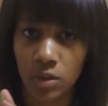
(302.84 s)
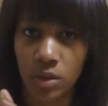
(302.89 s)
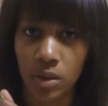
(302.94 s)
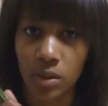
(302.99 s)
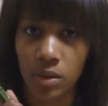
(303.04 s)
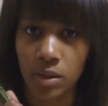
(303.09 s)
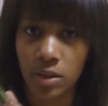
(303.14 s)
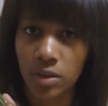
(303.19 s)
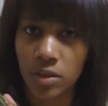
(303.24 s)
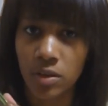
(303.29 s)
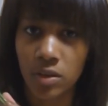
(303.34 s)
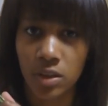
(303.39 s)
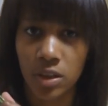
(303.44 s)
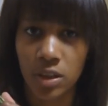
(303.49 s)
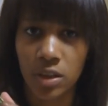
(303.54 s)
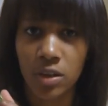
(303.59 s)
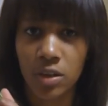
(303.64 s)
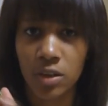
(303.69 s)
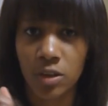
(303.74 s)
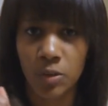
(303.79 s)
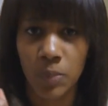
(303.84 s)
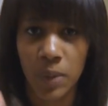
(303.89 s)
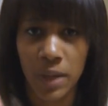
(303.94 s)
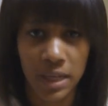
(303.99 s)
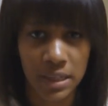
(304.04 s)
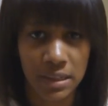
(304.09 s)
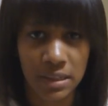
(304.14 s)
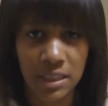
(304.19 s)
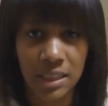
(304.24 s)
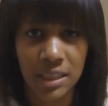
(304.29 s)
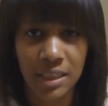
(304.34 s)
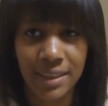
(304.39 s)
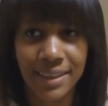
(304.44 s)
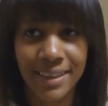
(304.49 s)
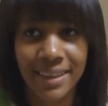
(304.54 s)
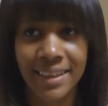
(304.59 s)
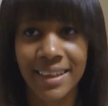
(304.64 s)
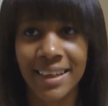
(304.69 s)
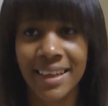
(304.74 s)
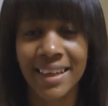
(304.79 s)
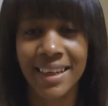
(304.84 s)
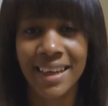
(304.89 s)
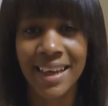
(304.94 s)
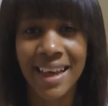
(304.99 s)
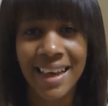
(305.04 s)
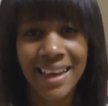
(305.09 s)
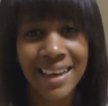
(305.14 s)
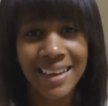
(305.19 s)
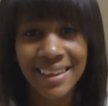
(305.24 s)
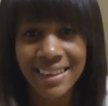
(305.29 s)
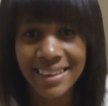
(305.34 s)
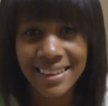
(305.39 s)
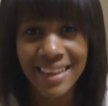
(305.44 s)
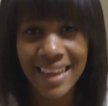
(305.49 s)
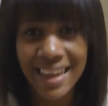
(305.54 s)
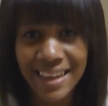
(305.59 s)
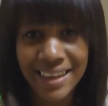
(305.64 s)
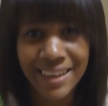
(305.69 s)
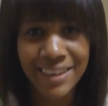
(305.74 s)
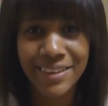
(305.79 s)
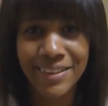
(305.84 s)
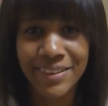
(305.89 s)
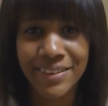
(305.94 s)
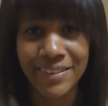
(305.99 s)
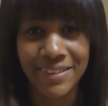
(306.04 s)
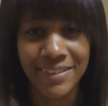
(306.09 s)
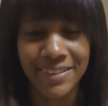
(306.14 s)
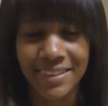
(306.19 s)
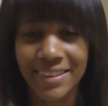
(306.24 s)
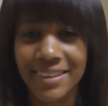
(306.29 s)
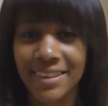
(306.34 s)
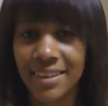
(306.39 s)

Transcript: No, this is G Girl's pen, isn't it? Thank you!